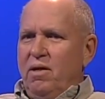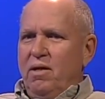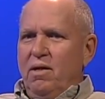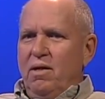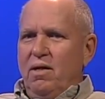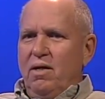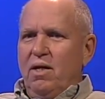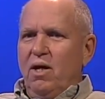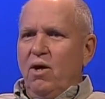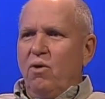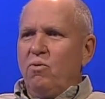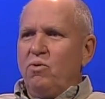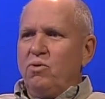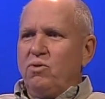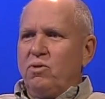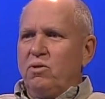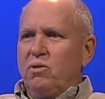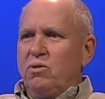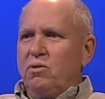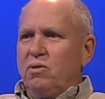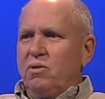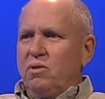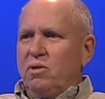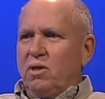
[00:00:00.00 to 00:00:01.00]
fan, and he always
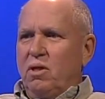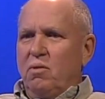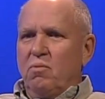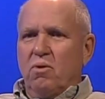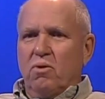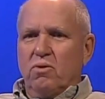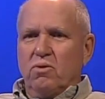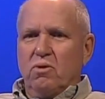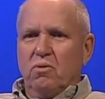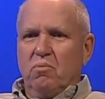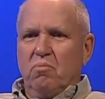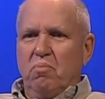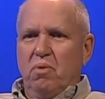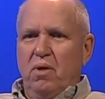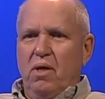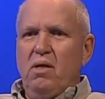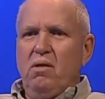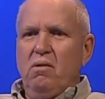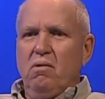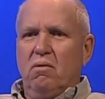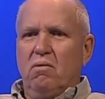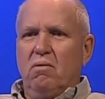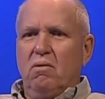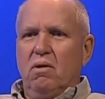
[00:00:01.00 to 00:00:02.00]
took the commercial
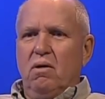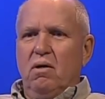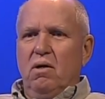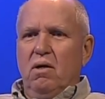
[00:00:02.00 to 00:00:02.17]
appeal